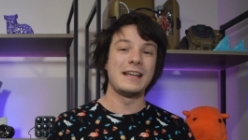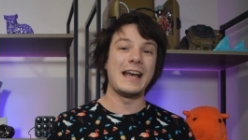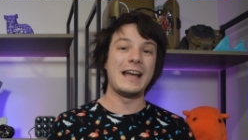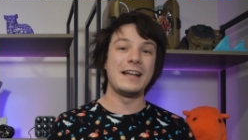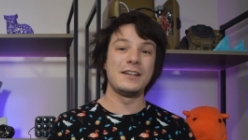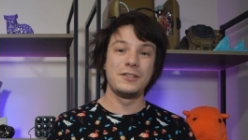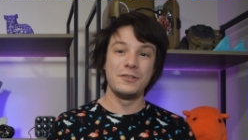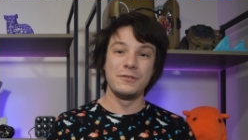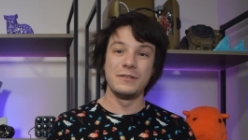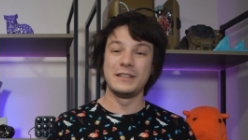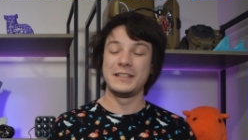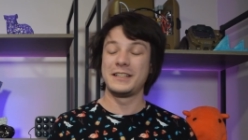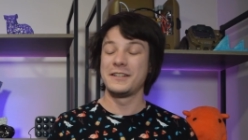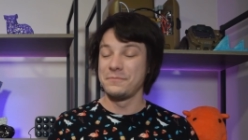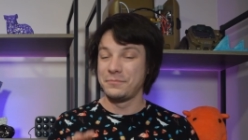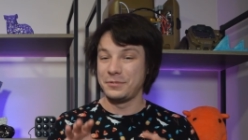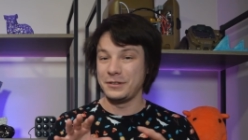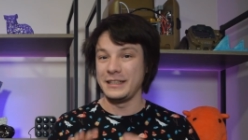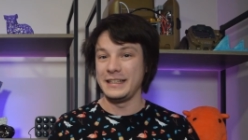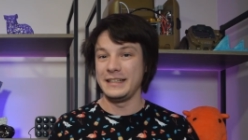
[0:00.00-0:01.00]
and do it
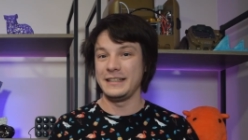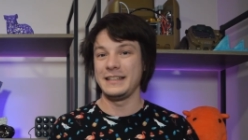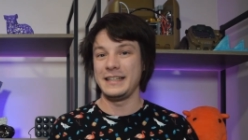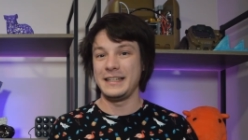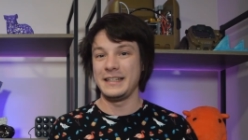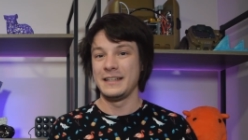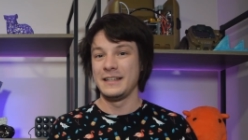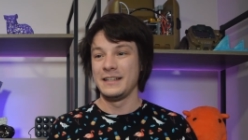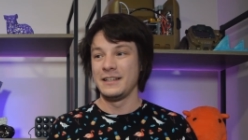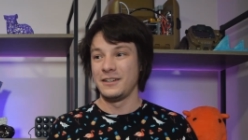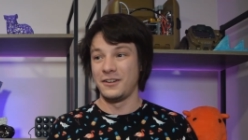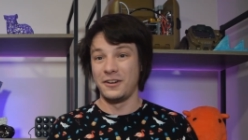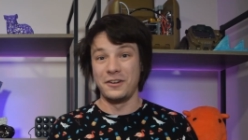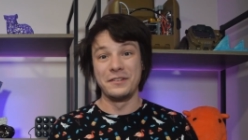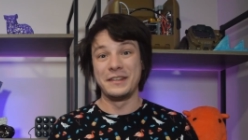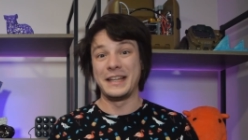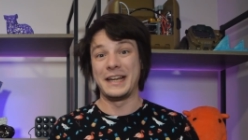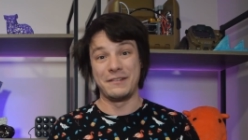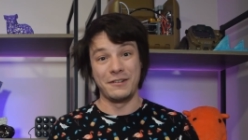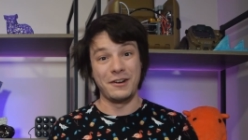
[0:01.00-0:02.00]
completely
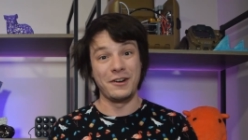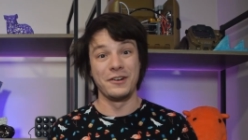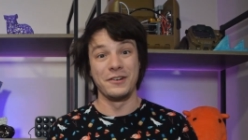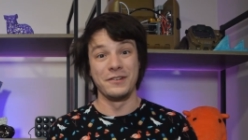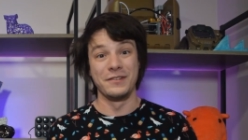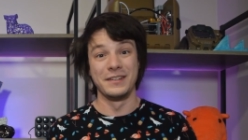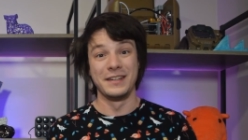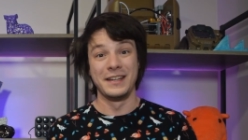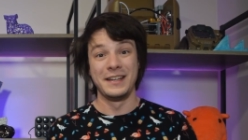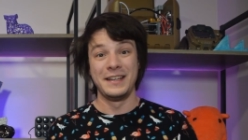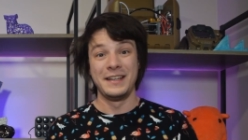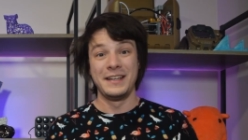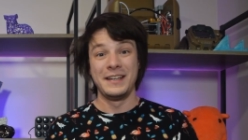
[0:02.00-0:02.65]
on their own.